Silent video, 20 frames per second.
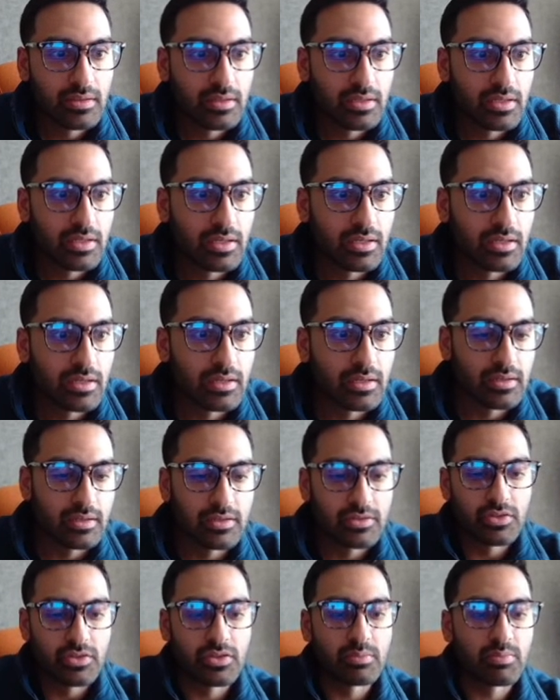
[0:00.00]

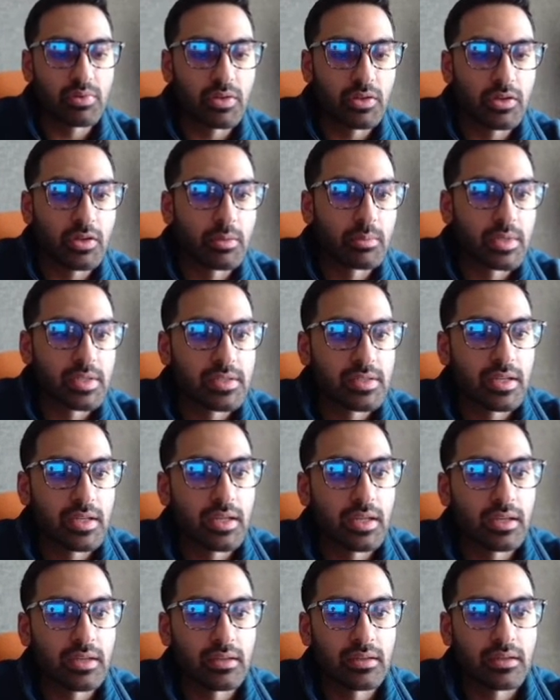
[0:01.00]
Let's just put a comment
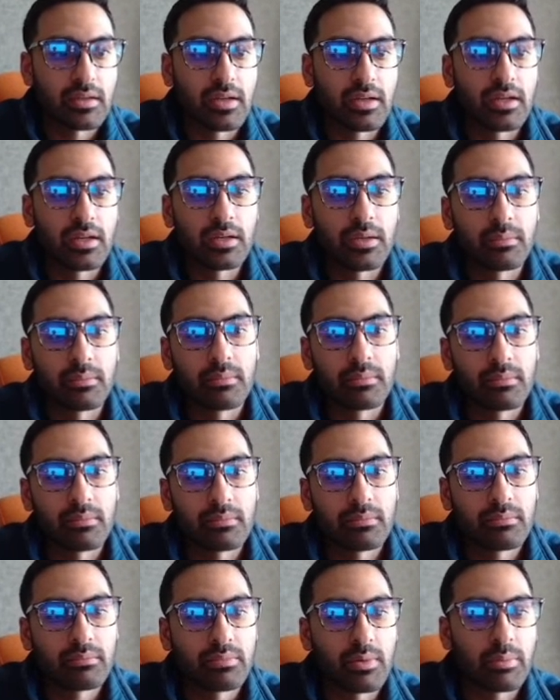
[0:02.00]
saying
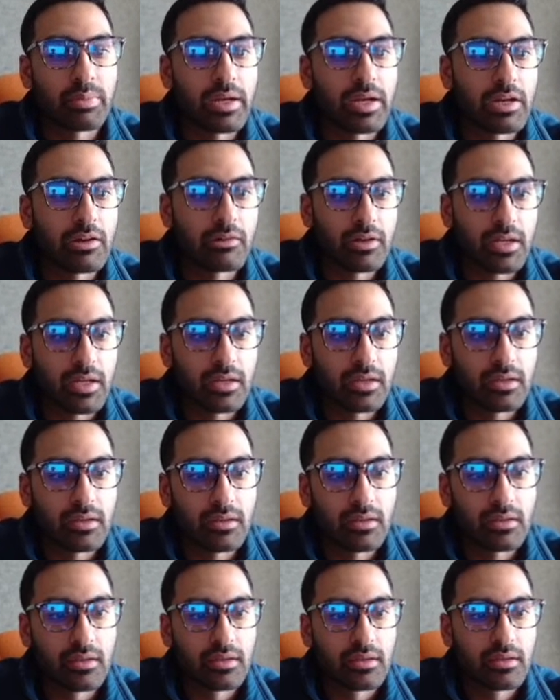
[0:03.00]
prepare
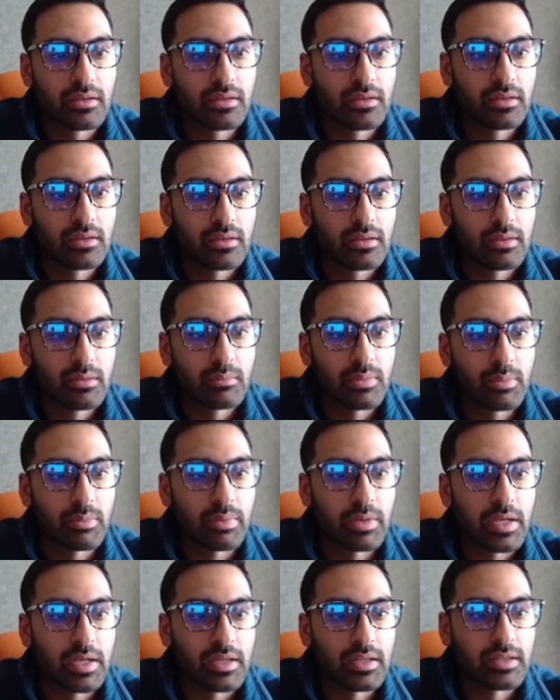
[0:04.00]

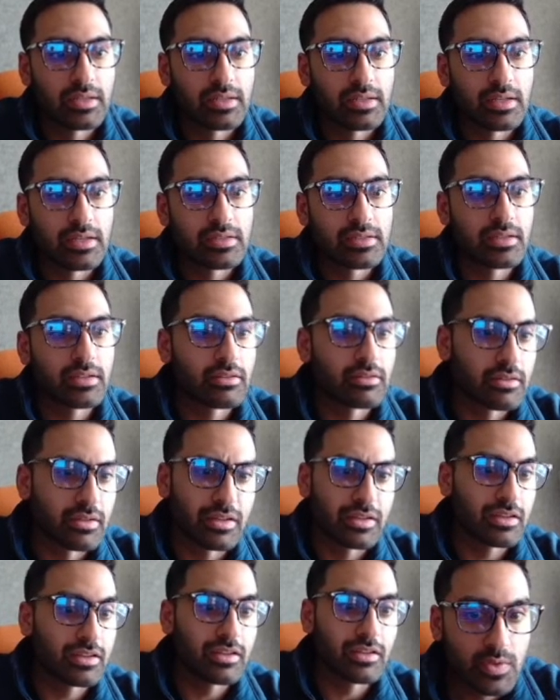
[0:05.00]
the data.
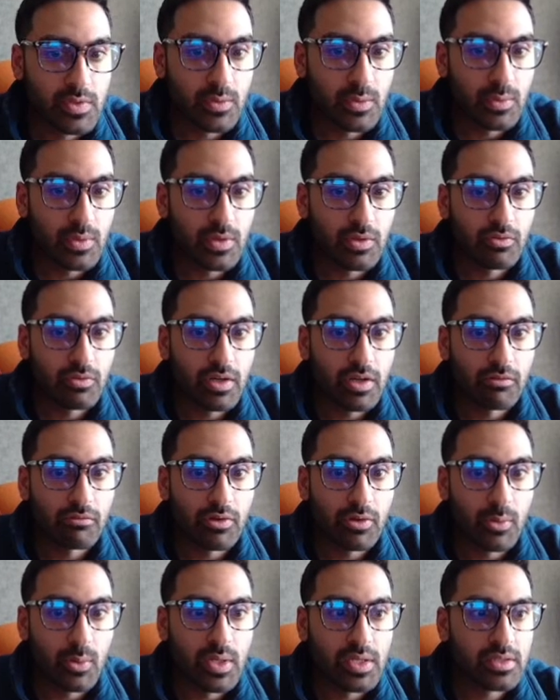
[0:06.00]
Right, do we want to create a
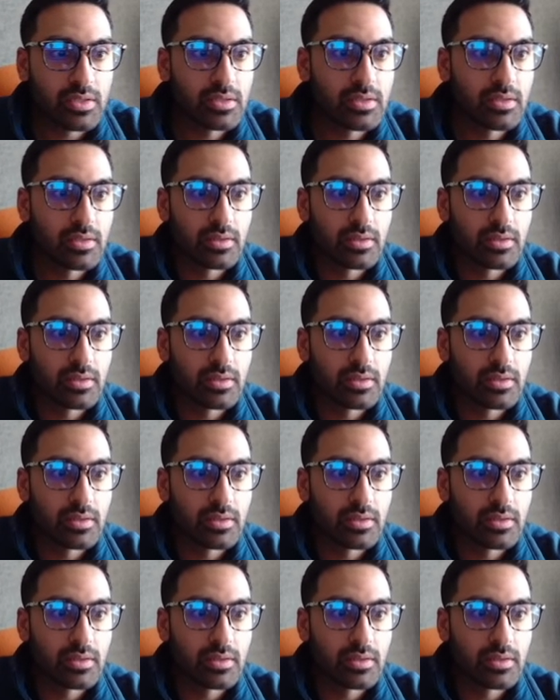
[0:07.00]
request?